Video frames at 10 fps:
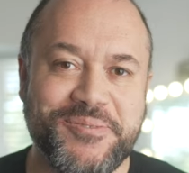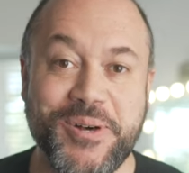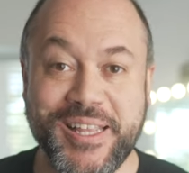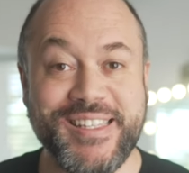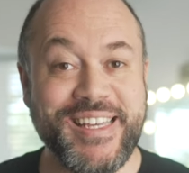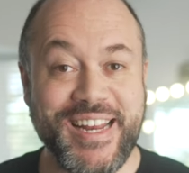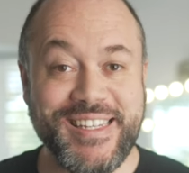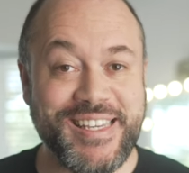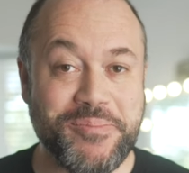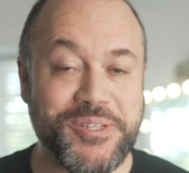Well, in
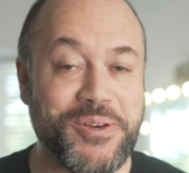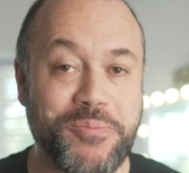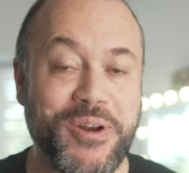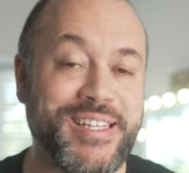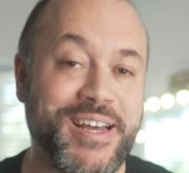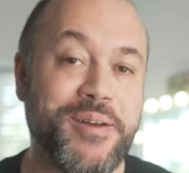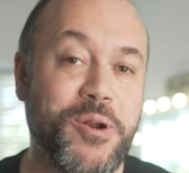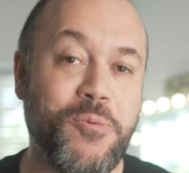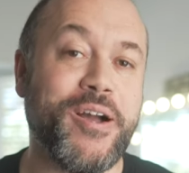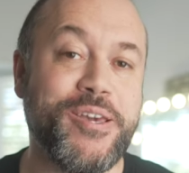today's episode of Breakdown, I'm going
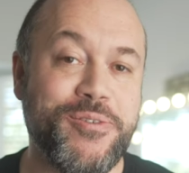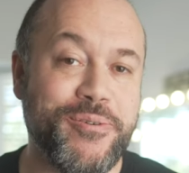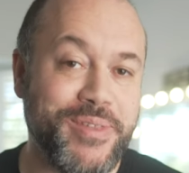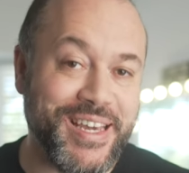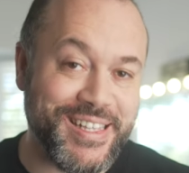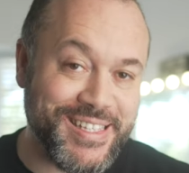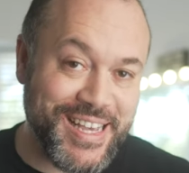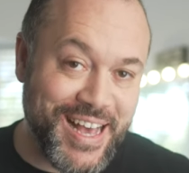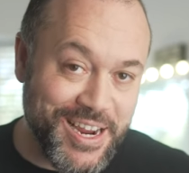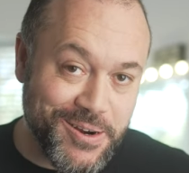to walk you through the
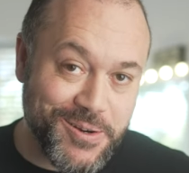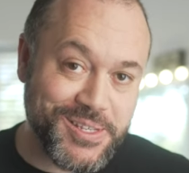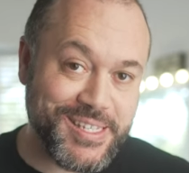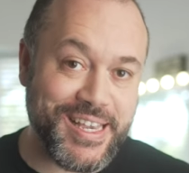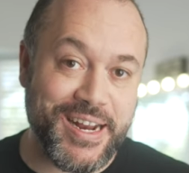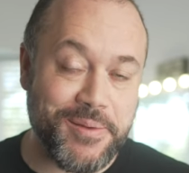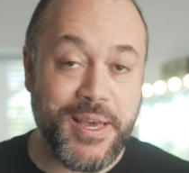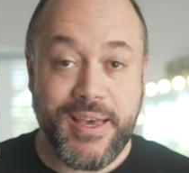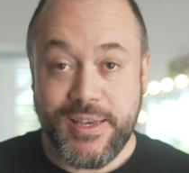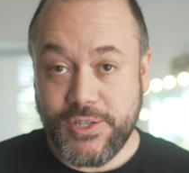entire setup
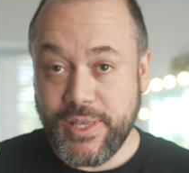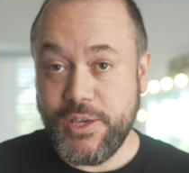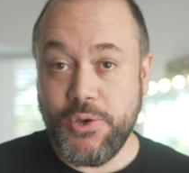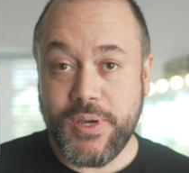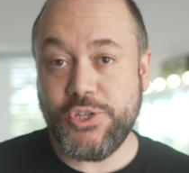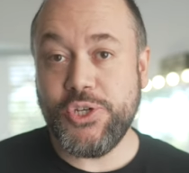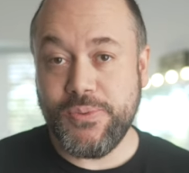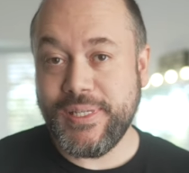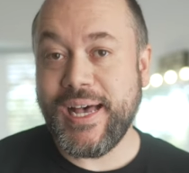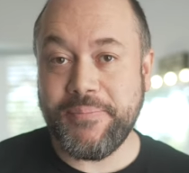so you could
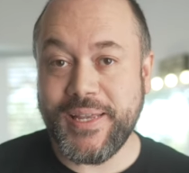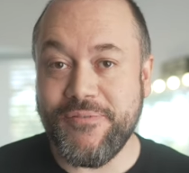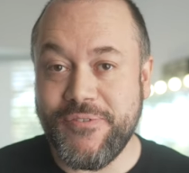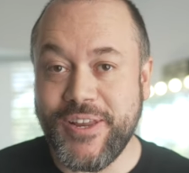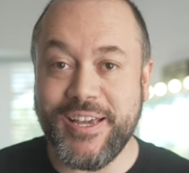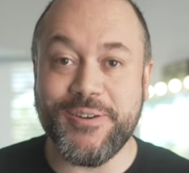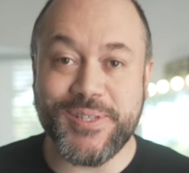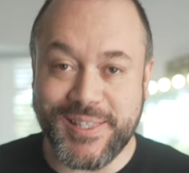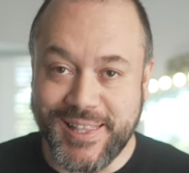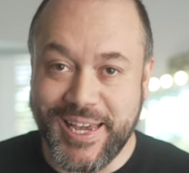shoot top-down
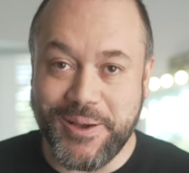videos like